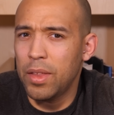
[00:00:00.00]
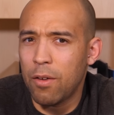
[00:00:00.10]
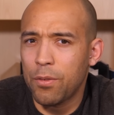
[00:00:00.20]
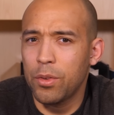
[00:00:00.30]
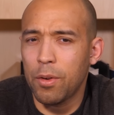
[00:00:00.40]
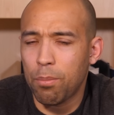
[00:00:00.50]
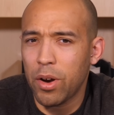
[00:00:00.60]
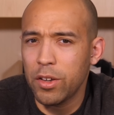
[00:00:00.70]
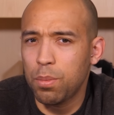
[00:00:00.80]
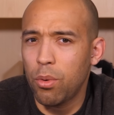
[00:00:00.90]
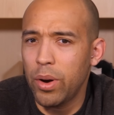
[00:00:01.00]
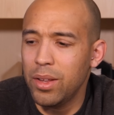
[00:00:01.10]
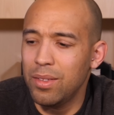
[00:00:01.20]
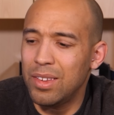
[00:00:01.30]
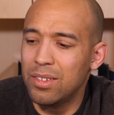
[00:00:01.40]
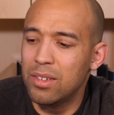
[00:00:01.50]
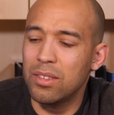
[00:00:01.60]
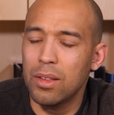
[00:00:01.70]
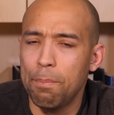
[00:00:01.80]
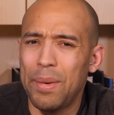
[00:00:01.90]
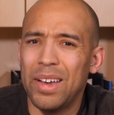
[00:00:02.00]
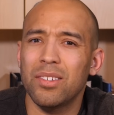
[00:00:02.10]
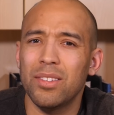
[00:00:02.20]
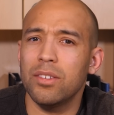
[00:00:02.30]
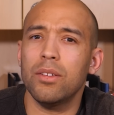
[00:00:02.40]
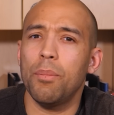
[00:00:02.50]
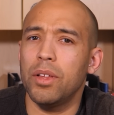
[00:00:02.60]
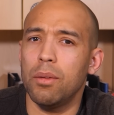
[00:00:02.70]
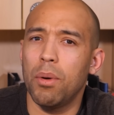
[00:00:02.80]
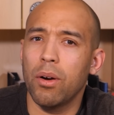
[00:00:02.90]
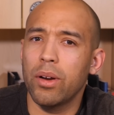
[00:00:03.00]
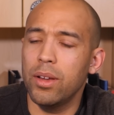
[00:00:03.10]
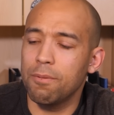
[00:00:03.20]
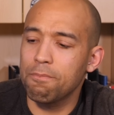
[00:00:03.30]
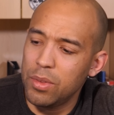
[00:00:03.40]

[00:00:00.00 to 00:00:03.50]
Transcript: Now, for the price point, this isn't the best system on the market.